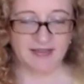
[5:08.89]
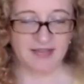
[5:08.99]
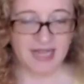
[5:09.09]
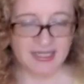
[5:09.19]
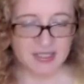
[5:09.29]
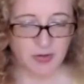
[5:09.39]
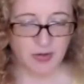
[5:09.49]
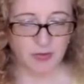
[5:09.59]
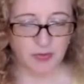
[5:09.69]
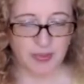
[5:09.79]
the next
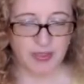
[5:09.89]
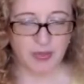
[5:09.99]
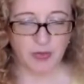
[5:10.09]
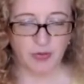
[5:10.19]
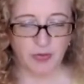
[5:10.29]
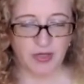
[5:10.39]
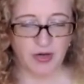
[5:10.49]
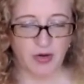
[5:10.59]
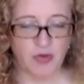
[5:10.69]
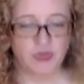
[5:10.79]
one would be when we
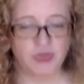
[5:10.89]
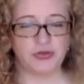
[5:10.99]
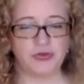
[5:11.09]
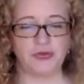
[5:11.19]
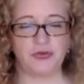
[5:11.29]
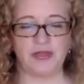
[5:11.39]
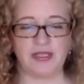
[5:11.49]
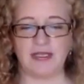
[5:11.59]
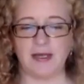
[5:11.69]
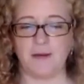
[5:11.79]
go to
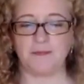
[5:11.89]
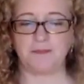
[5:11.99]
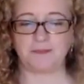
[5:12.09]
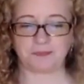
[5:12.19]
the,